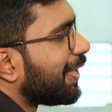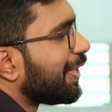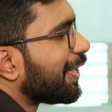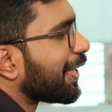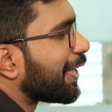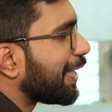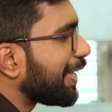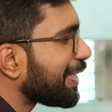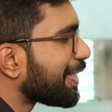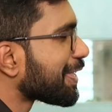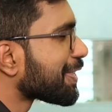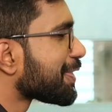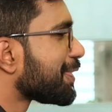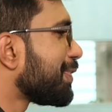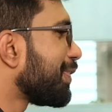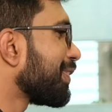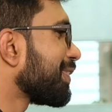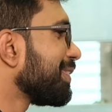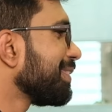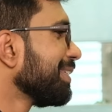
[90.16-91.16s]
Greetings,
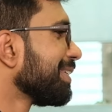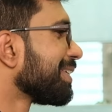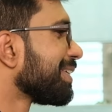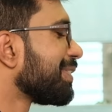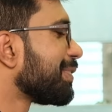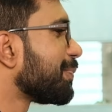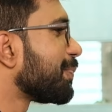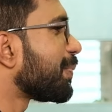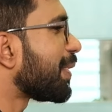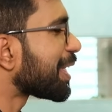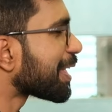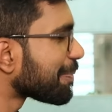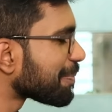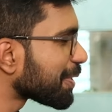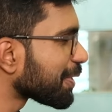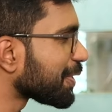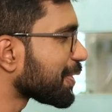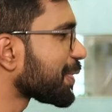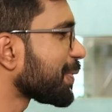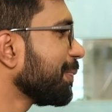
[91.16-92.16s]
doctor. Welcome to
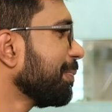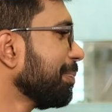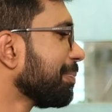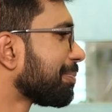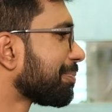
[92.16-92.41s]
the show.